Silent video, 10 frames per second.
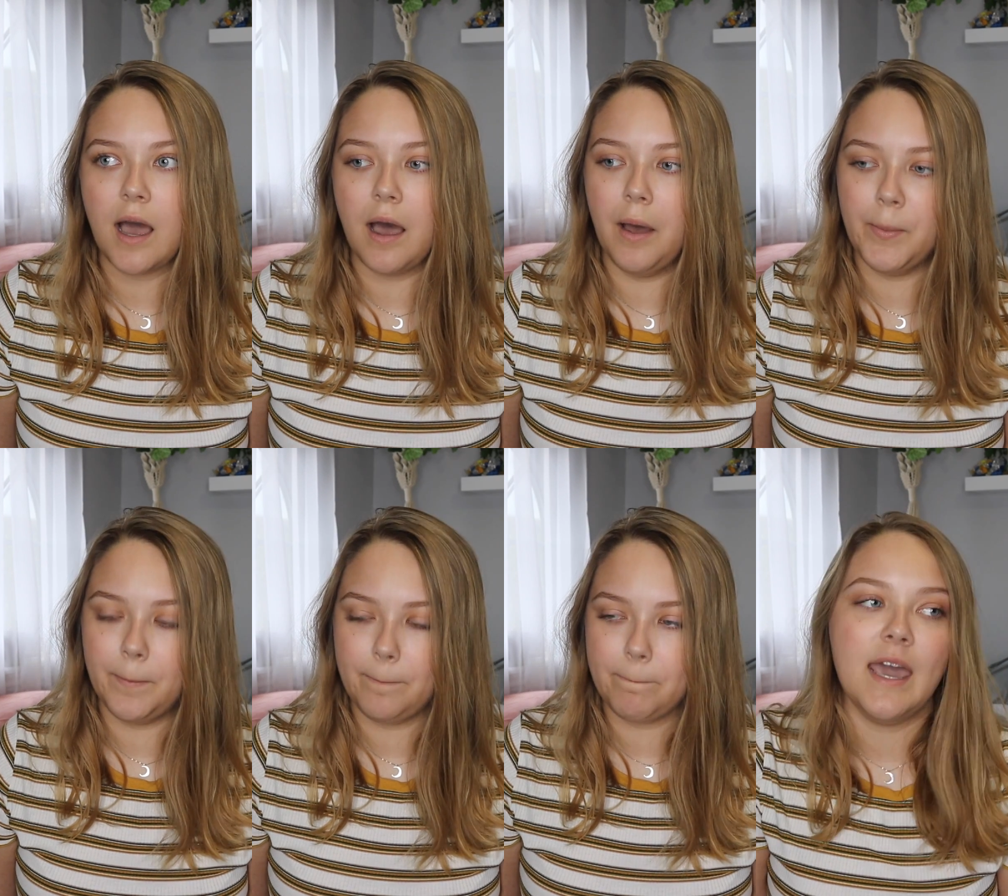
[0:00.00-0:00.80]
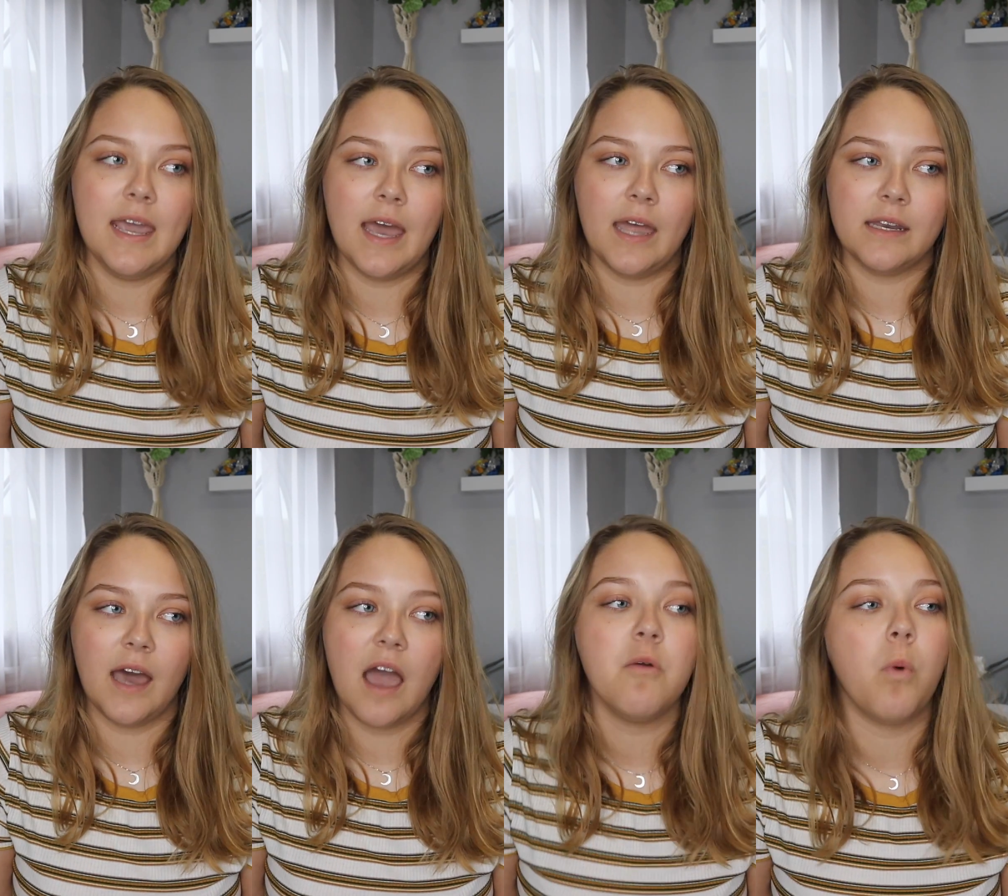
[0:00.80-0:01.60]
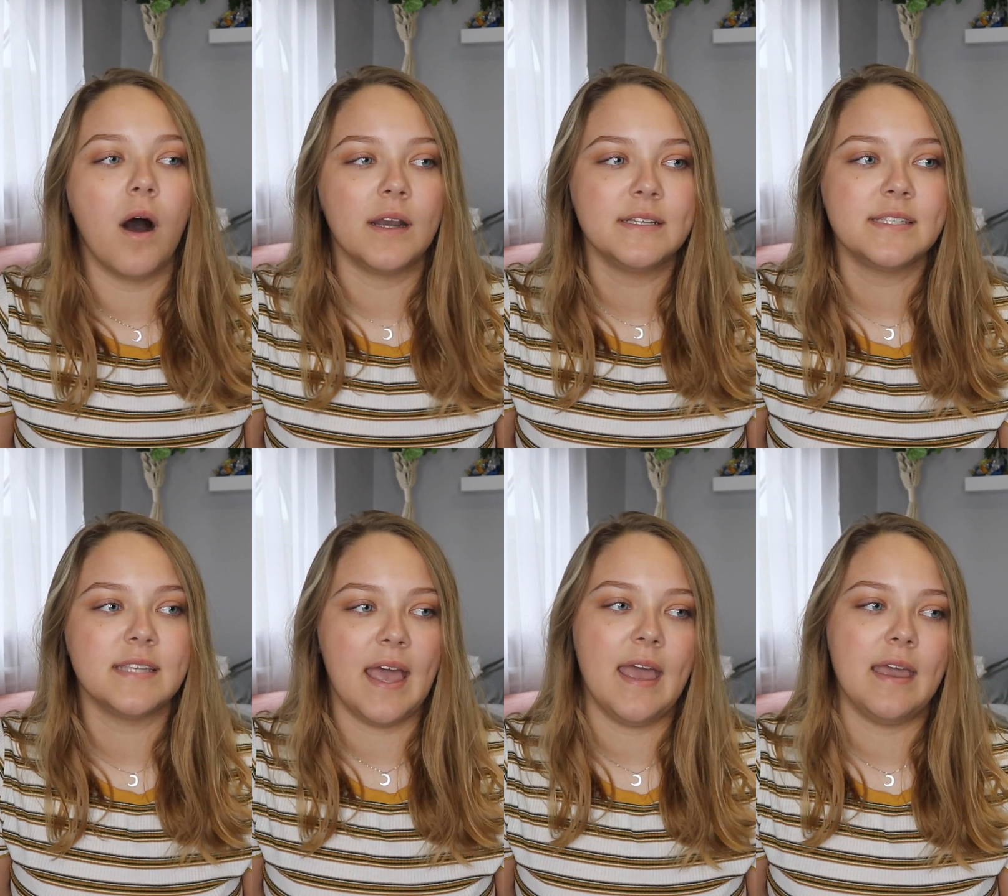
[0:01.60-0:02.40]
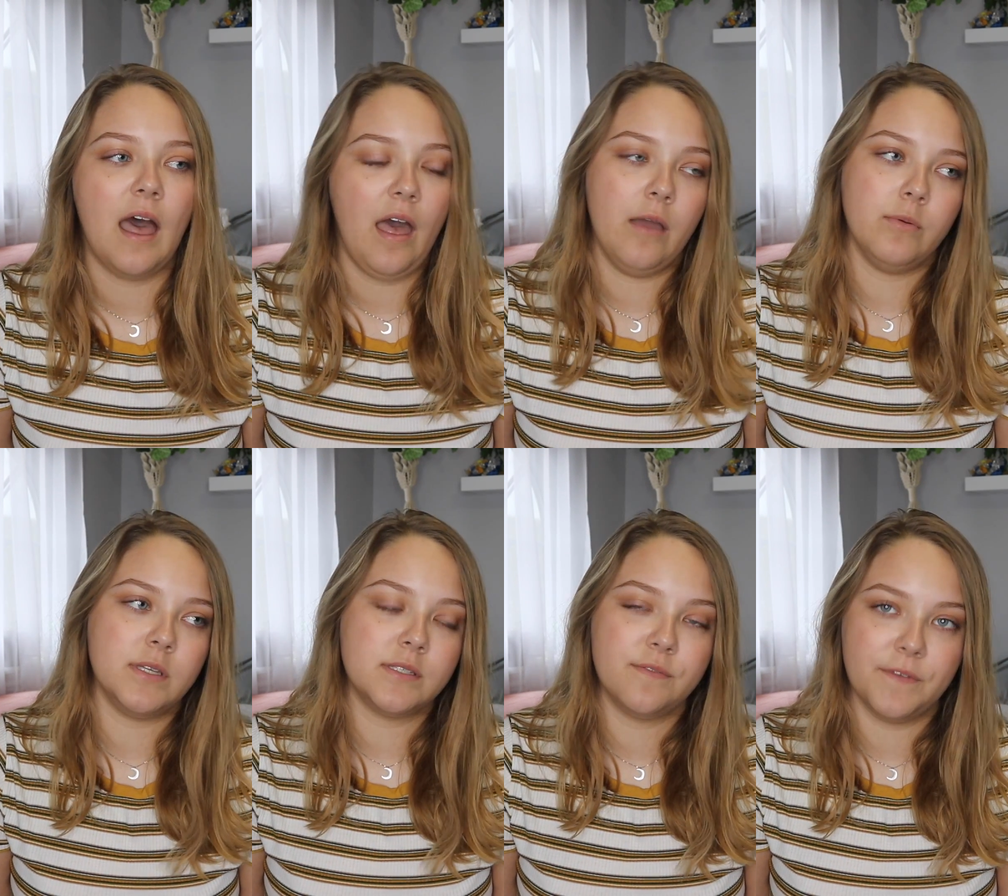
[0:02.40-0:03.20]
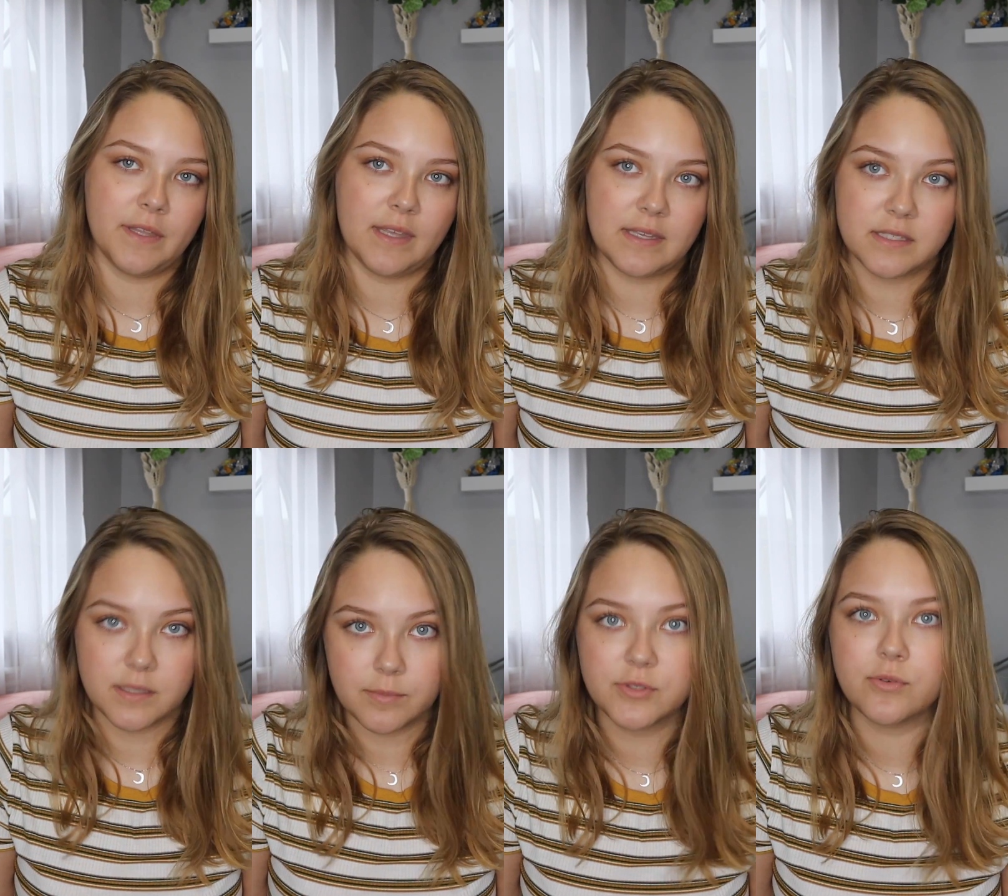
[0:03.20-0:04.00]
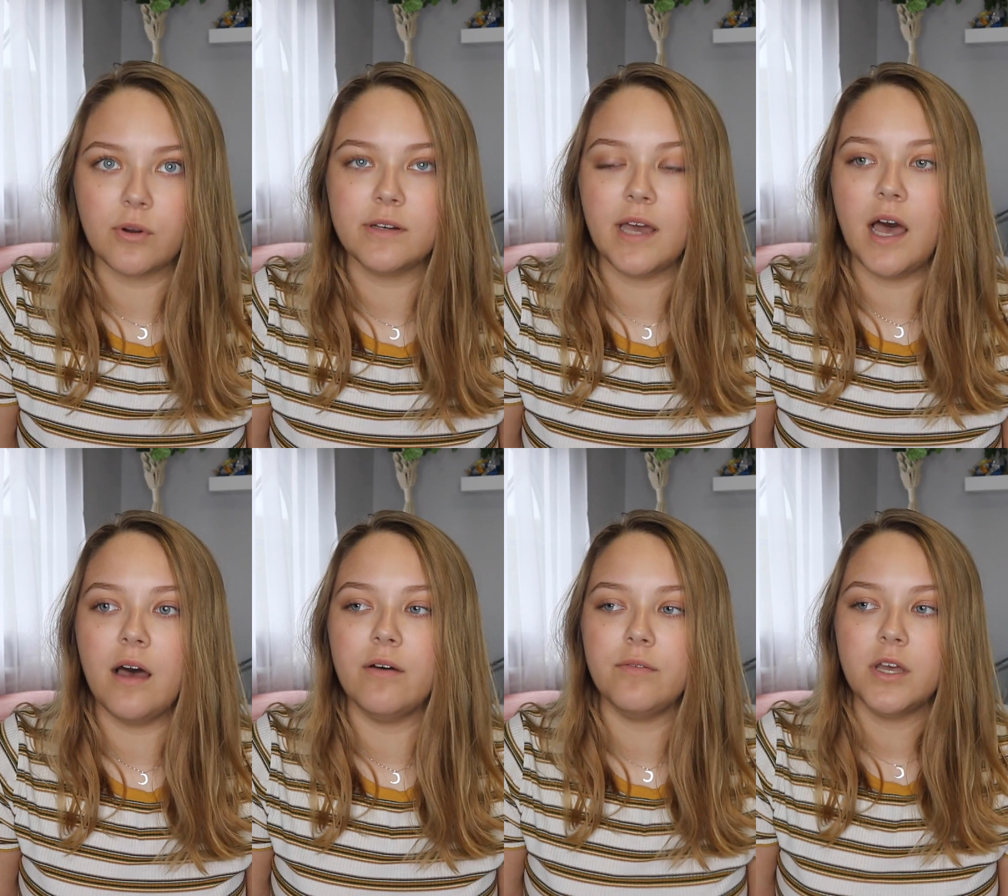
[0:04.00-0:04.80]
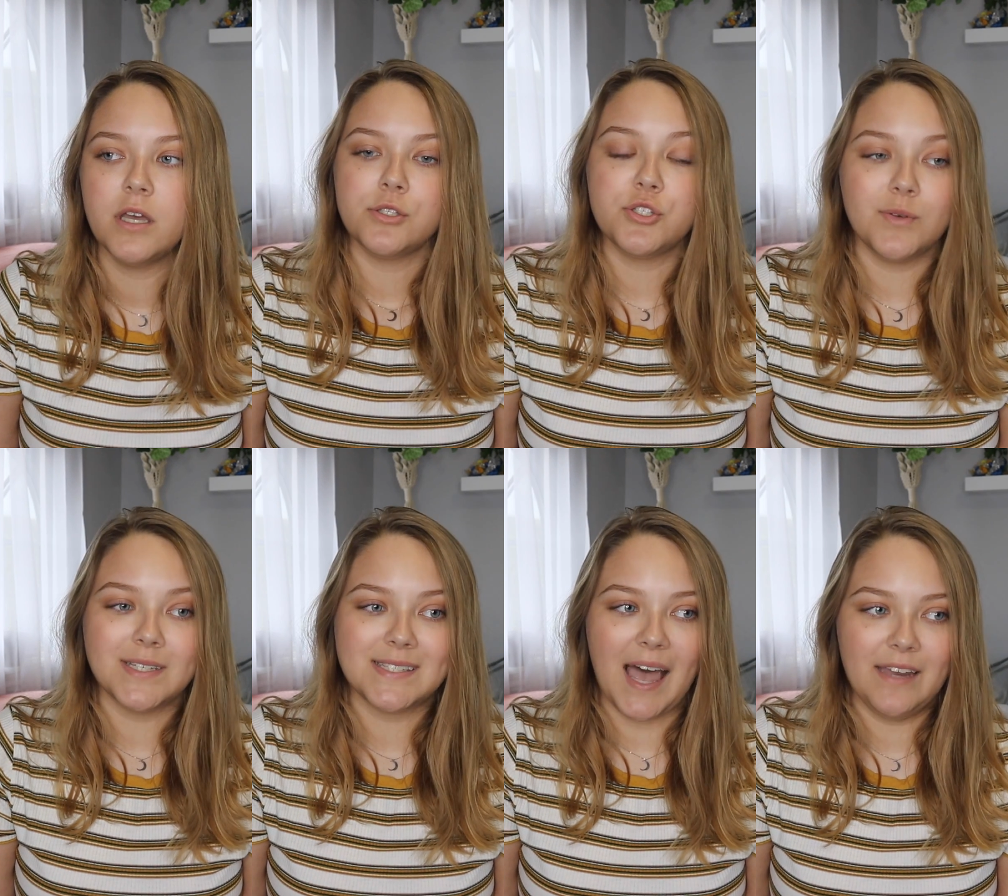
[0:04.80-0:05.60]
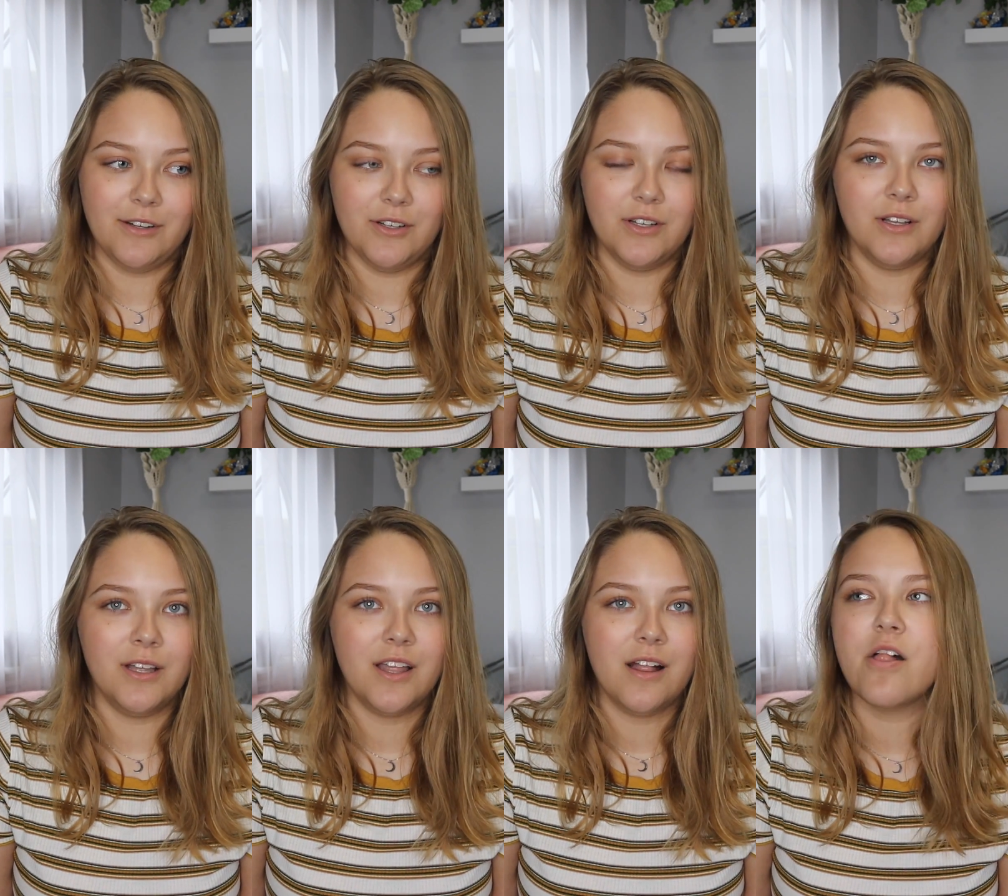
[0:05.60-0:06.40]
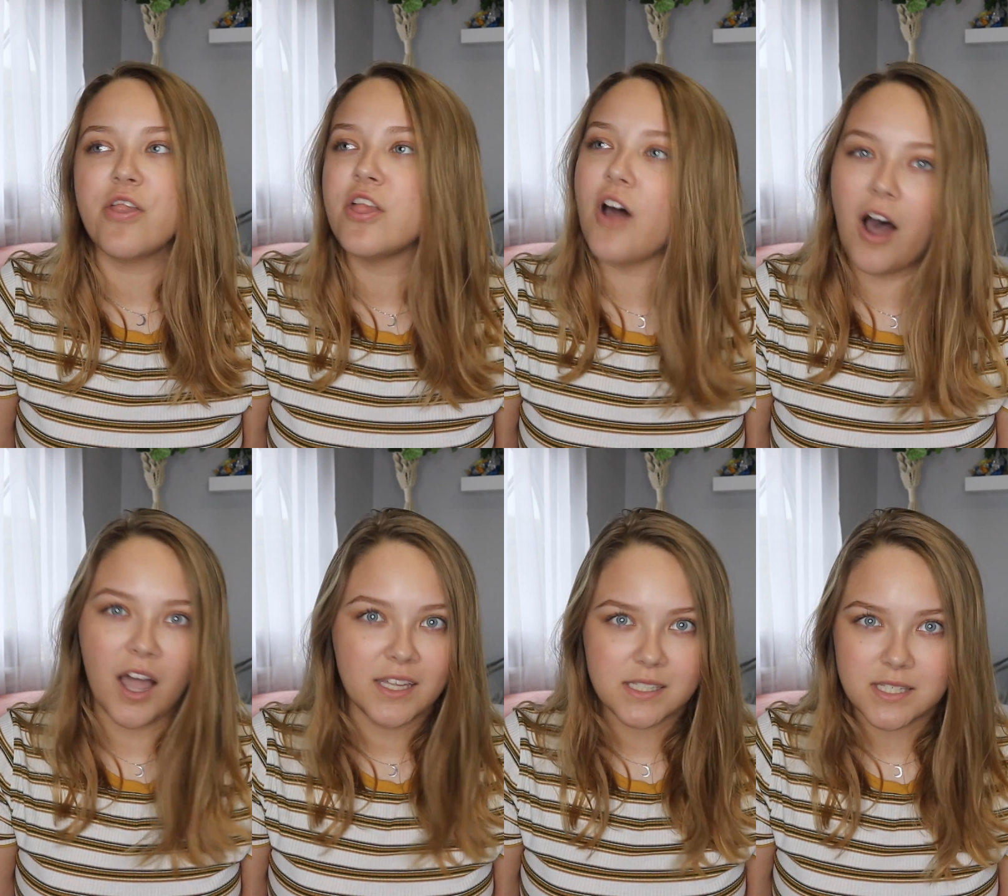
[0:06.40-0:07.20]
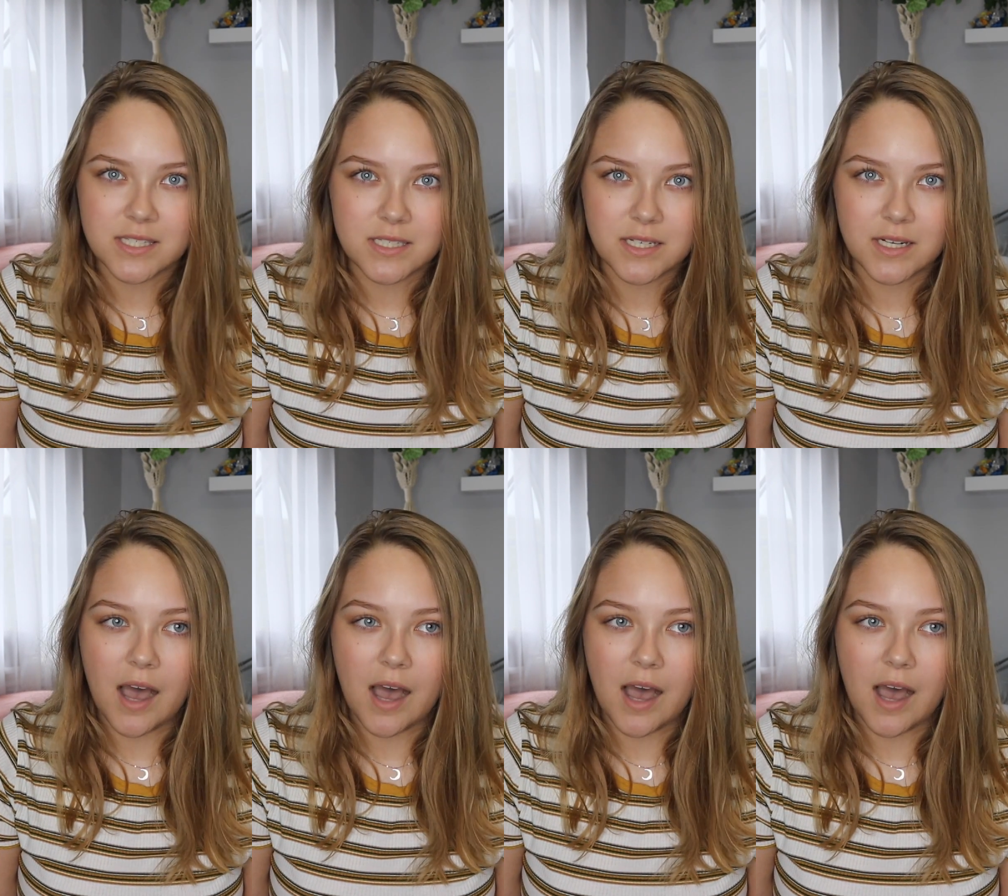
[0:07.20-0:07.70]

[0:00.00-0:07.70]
And I want to say I was feeling some sort of suicidal thoughts.